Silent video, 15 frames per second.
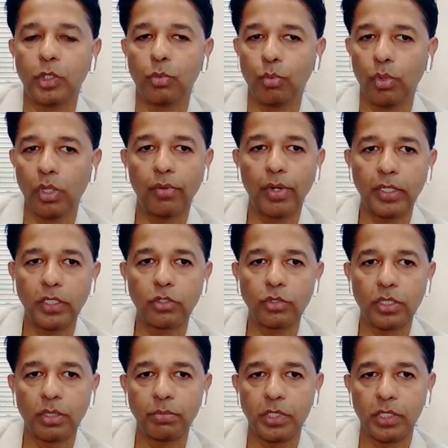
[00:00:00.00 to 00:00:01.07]
you will run
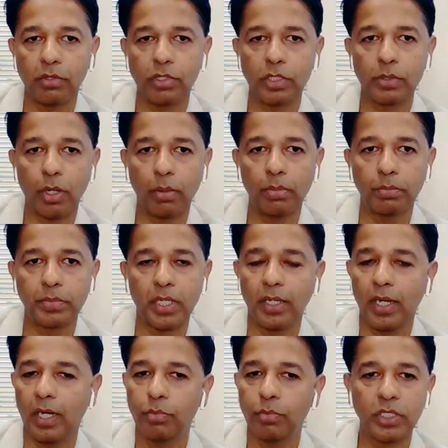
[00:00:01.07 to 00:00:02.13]
into some serious problems.
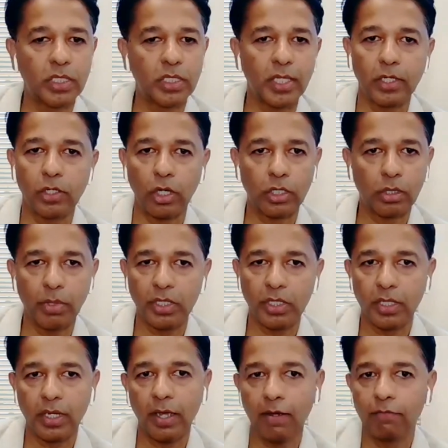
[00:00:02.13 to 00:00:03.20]
And we see that
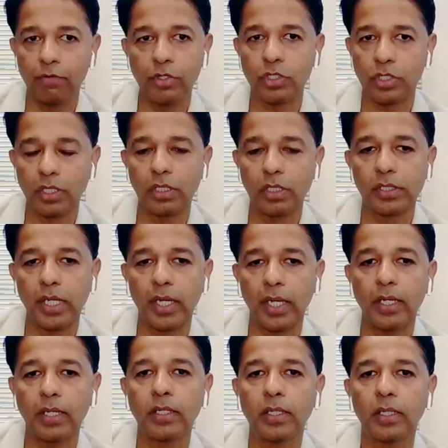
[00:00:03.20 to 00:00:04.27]
documented every single
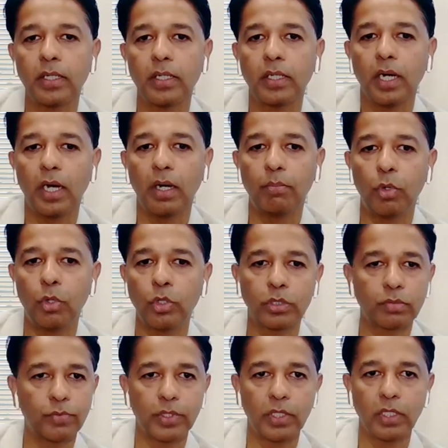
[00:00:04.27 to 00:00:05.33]
day,
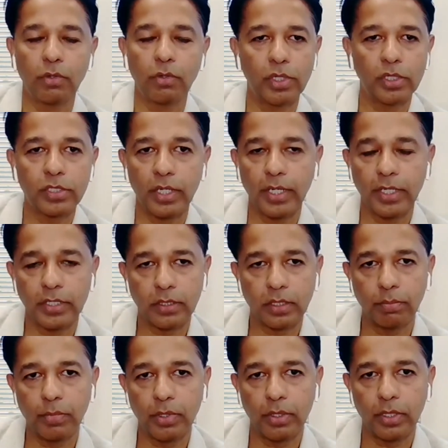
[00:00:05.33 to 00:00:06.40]
both within the real estate agent